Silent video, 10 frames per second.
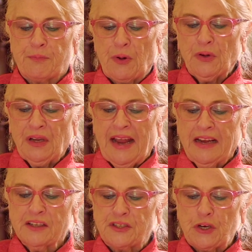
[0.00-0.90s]
Burt
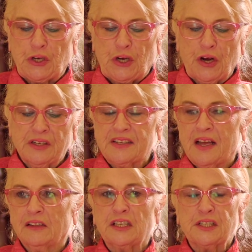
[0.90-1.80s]
Lancaster, Kirk
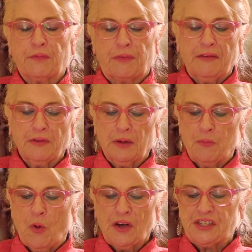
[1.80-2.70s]
Douglas, Frederick
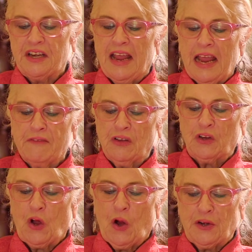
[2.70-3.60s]
March, and Ava
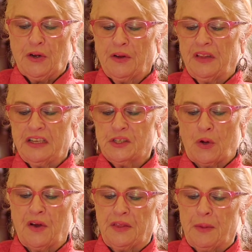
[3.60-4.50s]
Gardner. They
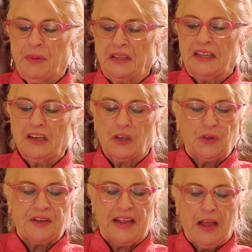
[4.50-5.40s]
star in the
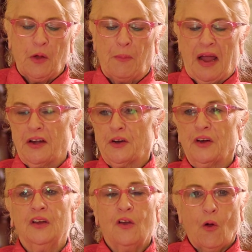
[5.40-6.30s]
political
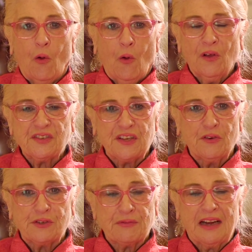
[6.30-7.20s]
nail-biter,
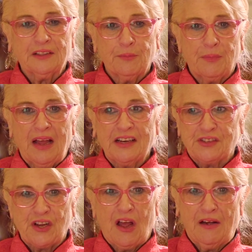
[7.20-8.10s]
also directed by
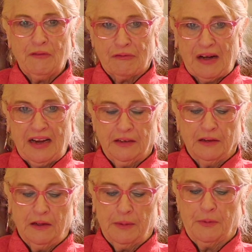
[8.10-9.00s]
John
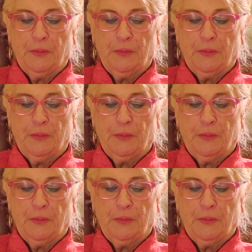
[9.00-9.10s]
Frankenheimer.